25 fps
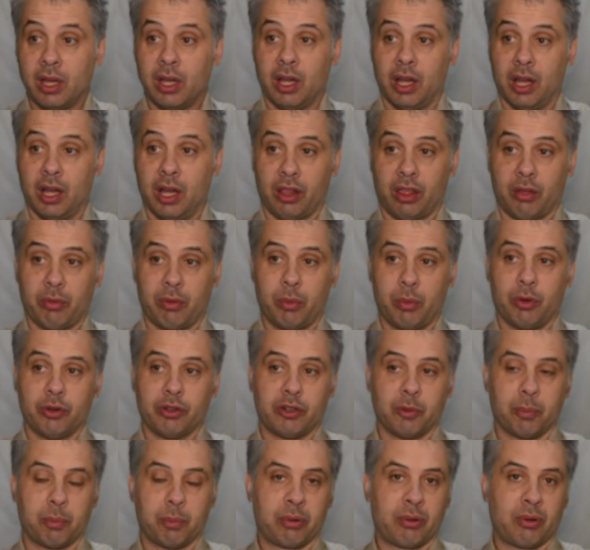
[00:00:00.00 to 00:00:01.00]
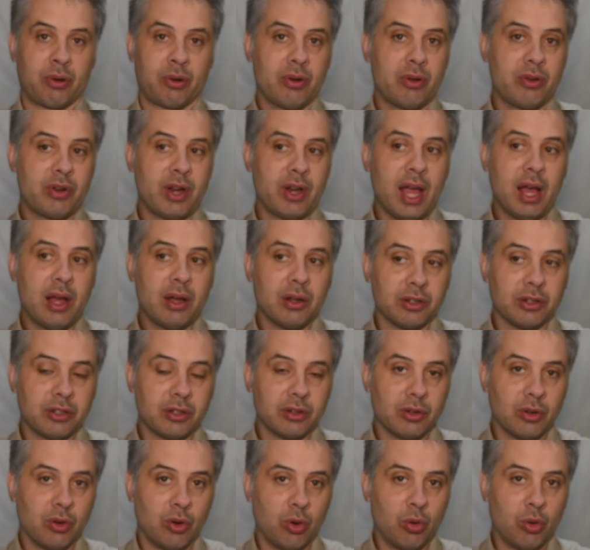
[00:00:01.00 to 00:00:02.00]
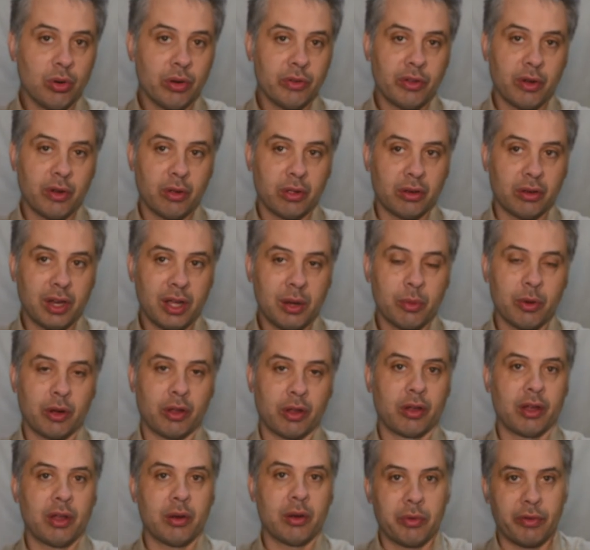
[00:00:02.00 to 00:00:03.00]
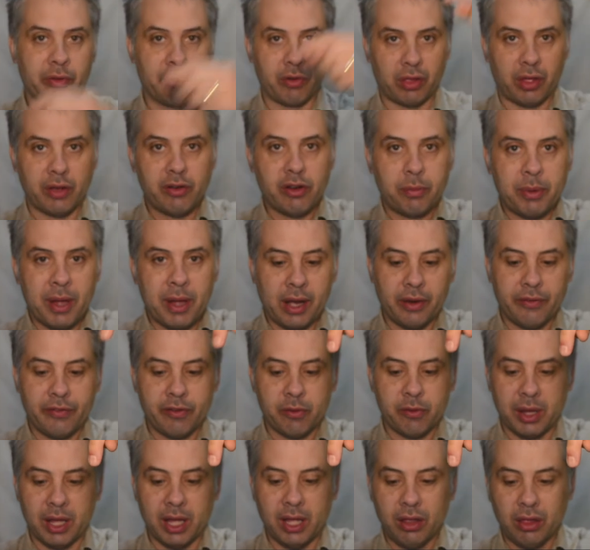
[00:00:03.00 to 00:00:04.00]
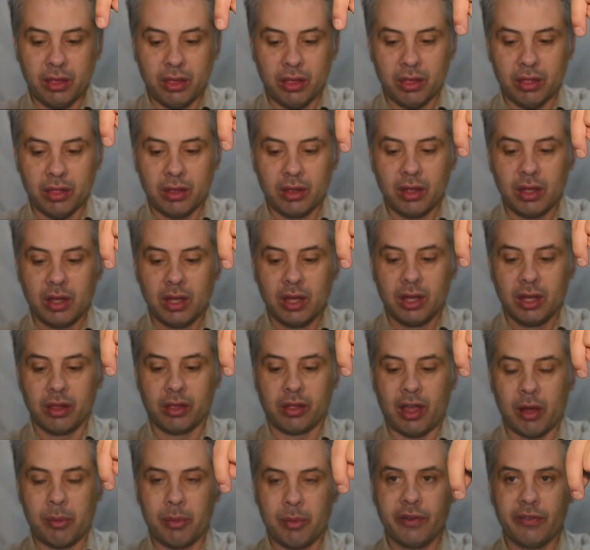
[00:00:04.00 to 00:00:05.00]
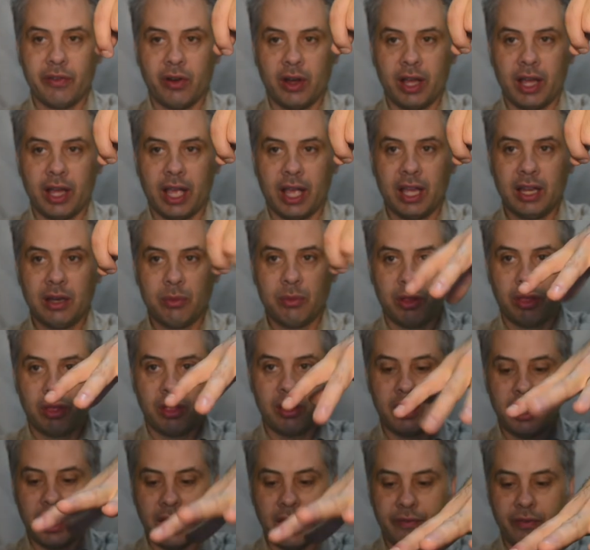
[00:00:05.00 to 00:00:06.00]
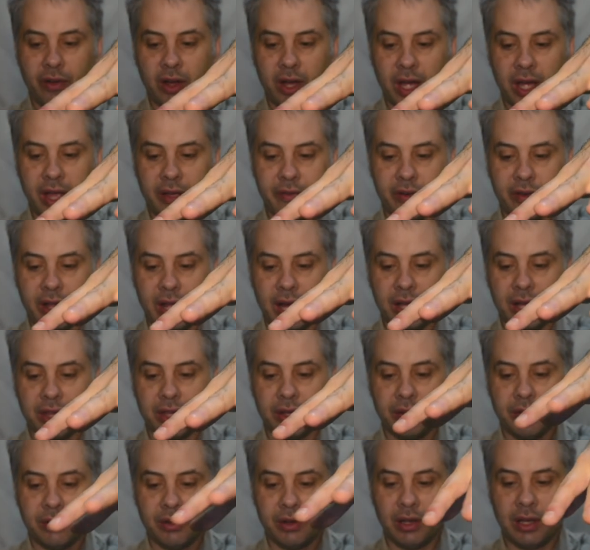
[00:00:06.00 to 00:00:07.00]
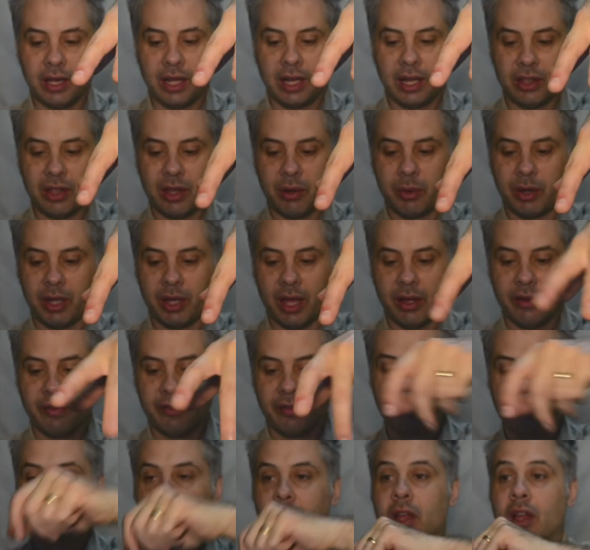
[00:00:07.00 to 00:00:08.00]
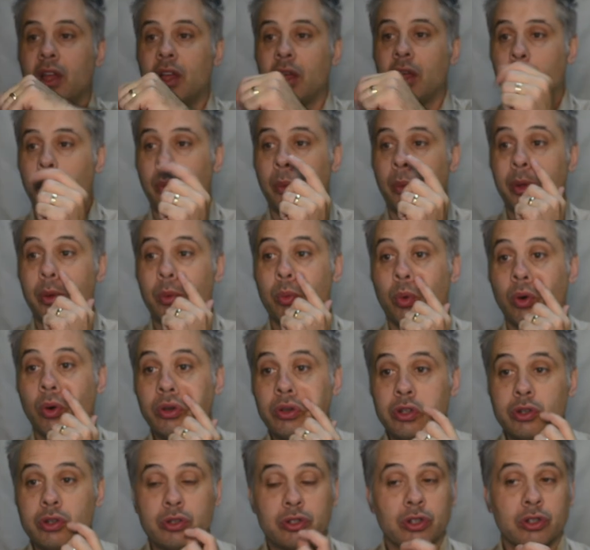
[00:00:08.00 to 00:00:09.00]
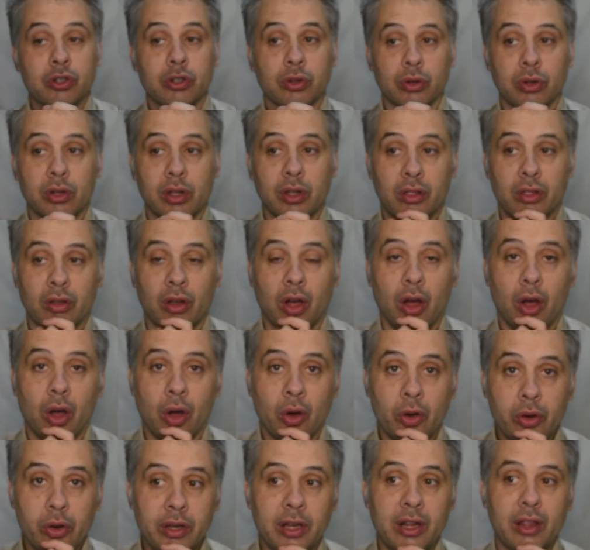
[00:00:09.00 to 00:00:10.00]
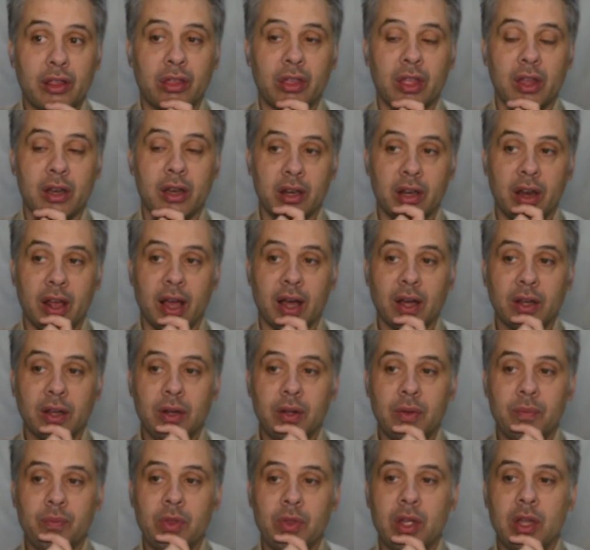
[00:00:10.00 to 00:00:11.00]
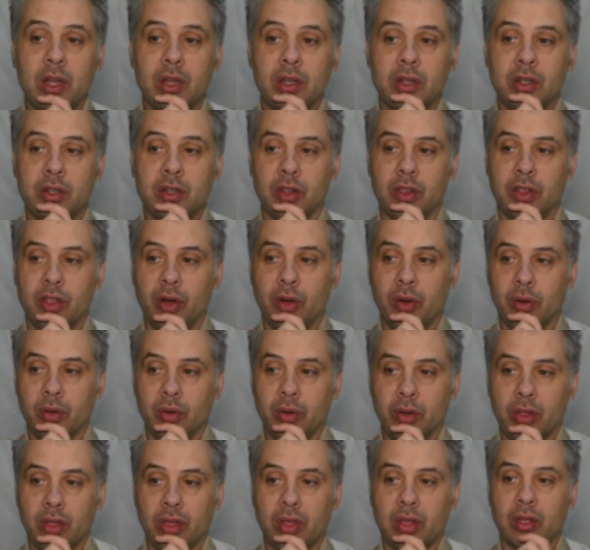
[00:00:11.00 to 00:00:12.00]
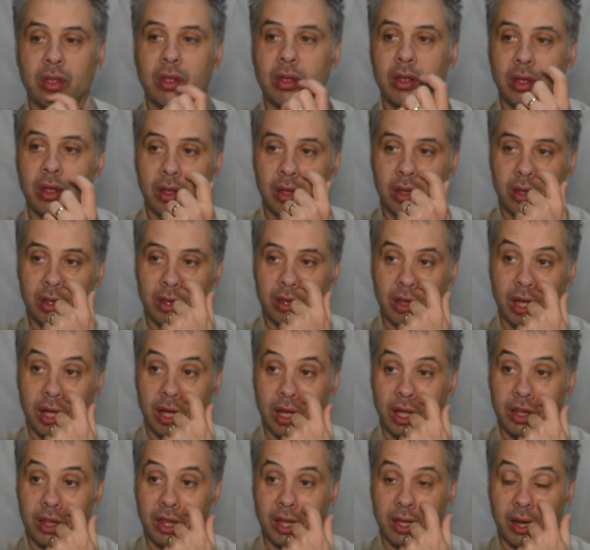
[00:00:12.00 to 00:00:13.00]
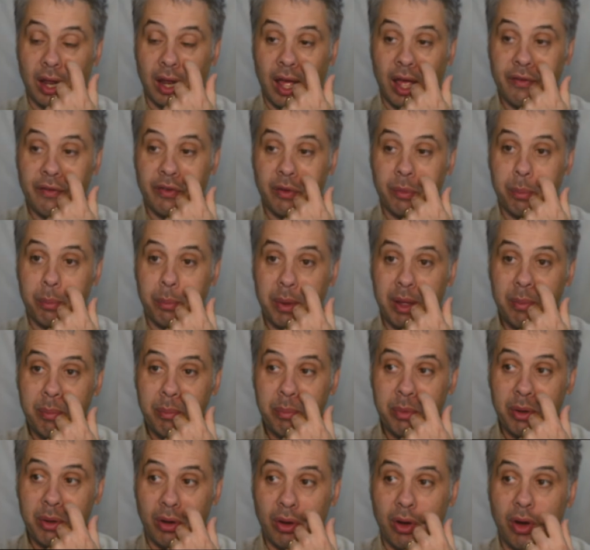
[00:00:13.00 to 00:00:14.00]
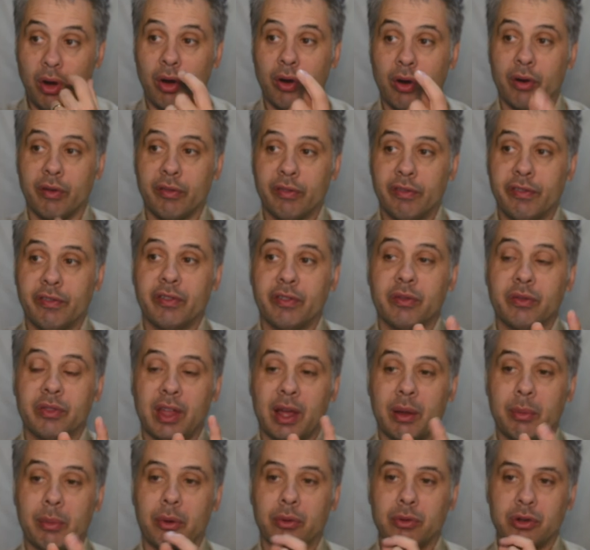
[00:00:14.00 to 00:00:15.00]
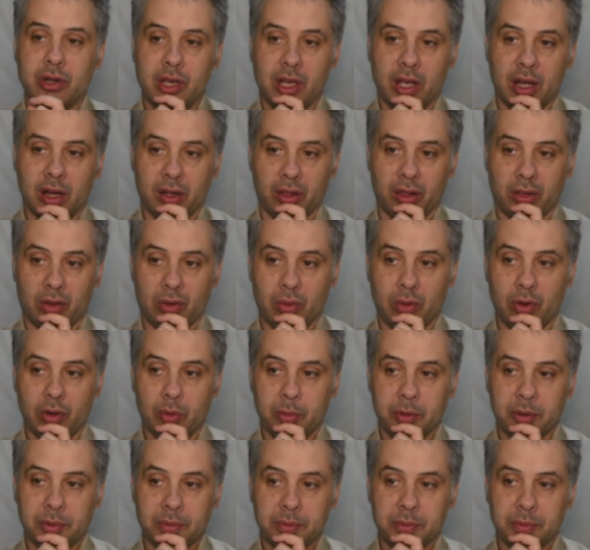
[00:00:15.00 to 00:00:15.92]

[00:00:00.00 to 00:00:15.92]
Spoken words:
And so we want to prune out all of those networks. Again, we've received a packet from S. It's come in via N. We send it out via every other link that we have. What we want to do is to only send it out to those that have a member of that multicast group.